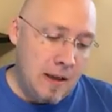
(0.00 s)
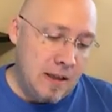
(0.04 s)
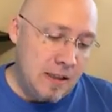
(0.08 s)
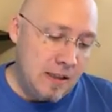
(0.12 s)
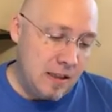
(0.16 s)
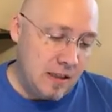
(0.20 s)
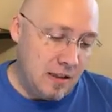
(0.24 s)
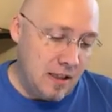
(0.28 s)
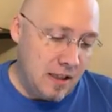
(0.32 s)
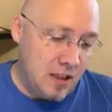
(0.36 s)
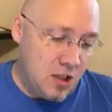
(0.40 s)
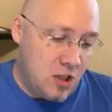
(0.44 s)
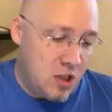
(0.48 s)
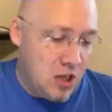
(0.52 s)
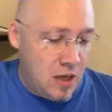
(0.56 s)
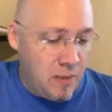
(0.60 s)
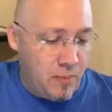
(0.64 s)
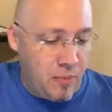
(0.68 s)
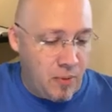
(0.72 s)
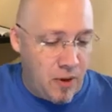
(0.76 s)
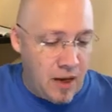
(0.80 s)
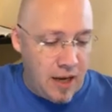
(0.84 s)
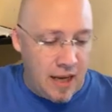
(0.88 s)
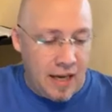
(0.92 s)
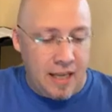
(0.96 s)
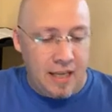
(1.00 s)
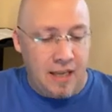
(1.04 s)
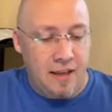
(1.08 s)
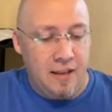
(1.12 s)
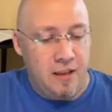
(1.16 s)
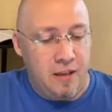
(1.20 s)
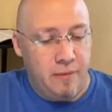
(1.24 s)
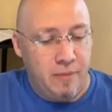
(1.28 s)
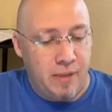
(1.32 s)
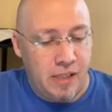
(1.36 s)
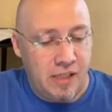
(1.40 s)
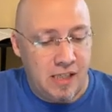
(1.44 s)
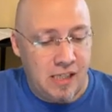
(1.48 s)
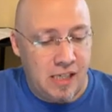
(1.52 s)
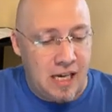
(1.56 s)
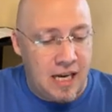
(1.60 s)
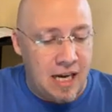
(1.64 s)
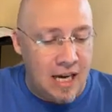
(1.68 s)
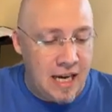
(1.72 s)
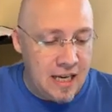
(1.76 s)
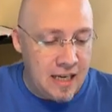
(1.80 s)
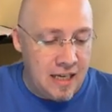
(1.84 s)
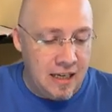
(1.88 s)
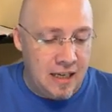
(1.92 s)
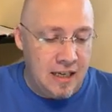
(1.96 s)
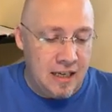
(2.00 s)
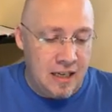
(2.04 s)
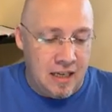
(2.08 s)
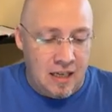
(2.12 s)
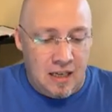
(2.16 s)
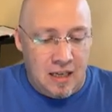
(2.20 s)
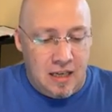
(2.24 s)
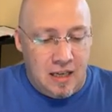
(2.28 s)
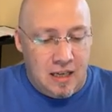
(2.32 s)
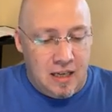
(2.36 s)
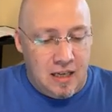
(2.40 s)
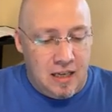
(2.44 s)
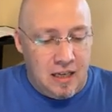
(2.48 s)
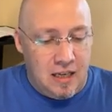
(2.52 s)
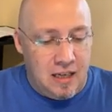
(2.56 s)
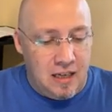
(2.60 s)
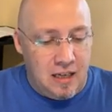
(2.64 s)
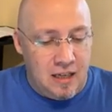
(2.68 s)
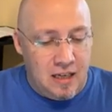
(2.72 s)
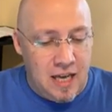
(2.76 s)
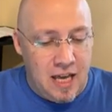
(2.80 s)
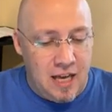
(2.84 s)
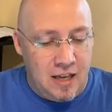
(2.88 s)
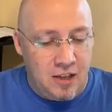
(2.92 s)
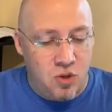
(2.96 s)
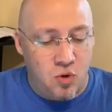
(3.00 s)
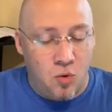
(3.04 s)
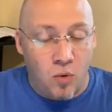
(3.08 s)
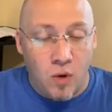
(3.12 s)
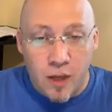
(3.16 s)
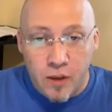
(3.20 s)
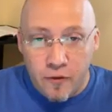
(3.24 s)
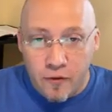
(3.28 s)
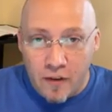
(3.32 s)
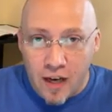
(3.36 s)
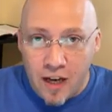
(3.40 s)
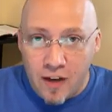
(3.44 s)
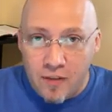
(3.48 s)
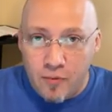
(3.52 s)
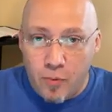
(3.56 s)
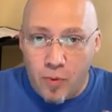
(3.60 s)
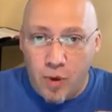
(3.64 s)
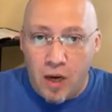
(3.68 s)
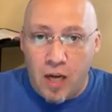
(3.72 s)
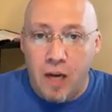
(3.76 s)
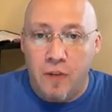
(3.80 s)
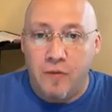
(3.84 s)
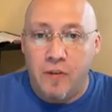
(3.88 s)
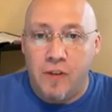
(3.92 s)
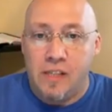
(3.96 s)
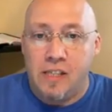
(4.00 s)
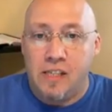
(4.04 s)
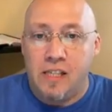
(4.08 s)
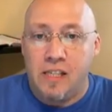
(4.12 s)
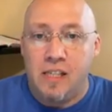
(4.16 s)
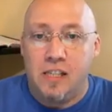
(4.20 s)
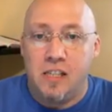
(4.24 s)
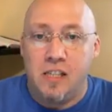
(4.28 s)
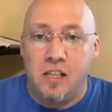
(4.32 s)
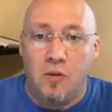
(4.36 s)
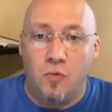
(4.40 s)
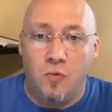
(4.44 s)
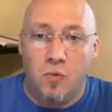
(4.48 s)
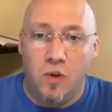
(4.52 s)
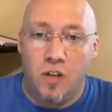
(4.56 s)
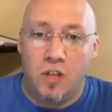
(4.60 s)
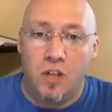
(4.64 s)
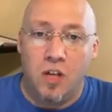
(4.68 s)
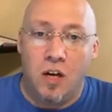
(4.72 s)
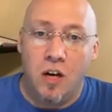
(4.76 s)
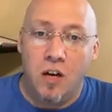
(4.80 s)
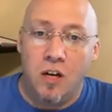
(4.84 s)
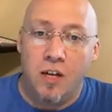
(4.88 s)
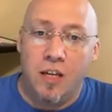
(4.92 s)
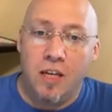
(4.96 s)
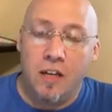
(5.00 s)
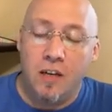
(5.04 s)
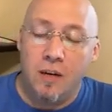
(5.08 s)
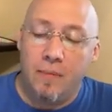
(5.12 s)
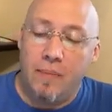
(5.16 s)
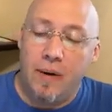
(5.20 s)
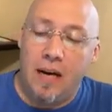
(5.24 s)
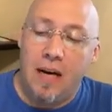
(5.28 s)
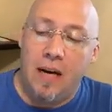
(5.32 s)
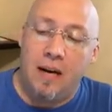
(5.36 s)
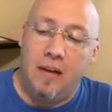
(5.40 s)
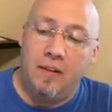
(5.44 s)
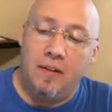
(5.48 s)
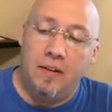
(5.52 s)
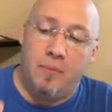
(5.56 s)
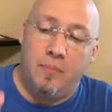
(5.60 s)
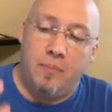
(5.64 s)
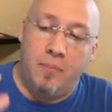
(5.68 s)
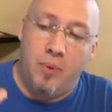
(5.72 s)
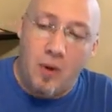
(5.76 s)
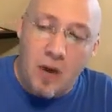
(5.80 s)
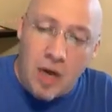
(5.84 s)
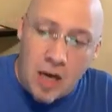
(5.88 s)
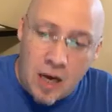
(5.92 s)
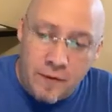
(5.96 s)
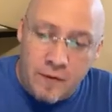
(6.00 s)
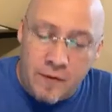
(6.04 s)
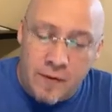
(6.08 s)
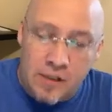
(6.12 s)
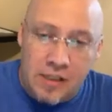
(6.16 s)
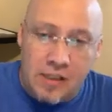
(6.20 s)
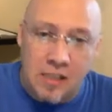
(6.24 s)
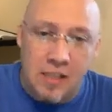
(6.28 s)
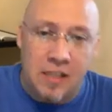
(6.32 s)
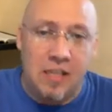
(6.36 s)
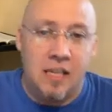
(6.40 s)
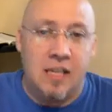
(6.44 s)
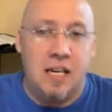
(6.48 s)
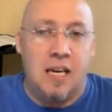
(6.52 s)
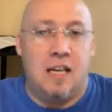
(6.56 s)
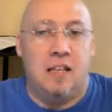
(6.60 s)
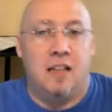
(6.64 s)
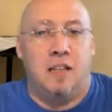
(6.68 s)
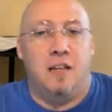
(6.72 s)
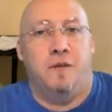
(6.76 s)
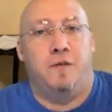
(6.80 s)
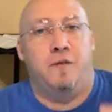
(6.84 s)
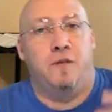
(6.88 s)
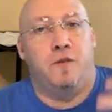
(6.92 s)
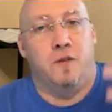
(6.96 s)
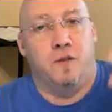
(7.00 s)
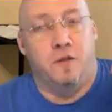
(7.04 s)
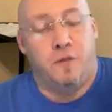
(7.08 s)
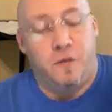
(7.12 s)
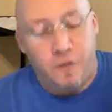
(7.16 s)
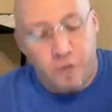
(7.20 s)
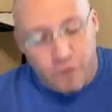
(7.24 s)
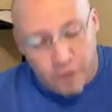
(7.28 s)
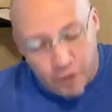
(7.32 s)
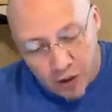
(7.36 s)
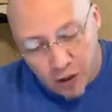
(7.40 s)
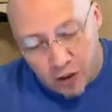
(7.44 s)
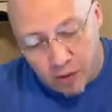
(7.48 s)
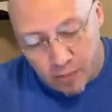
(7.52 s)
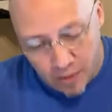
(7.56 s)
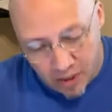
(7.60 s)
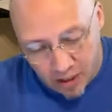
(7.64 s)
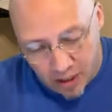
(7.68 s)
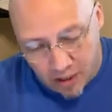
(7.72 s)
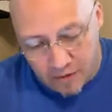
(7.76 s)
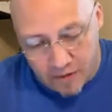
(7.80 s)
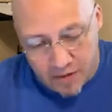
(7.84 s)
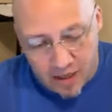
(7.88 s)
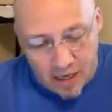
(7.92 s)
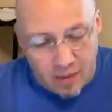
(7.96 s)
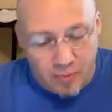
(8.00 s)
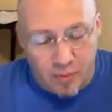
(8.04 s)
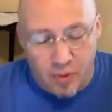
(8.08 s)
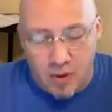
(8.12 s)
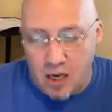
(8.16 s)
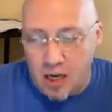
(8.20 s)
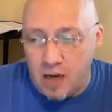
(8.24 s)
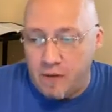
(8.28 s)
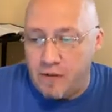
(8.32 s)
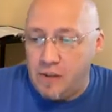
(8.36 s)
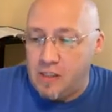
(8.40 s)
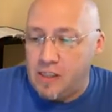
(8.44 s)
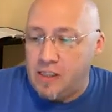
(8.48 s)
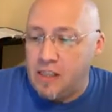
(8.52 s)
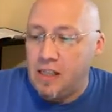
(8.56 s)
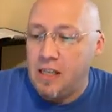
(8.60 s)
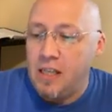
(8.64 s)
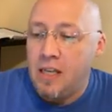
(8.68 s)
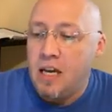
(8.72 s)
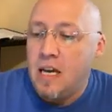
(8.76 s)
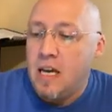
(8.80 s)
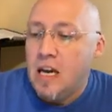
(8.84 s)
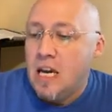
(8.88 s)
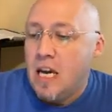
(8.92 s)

So let's jump right in. The Messiah uh, had 25 prophecies that we're talking about the prophecy and the fulfillment of that prophecy.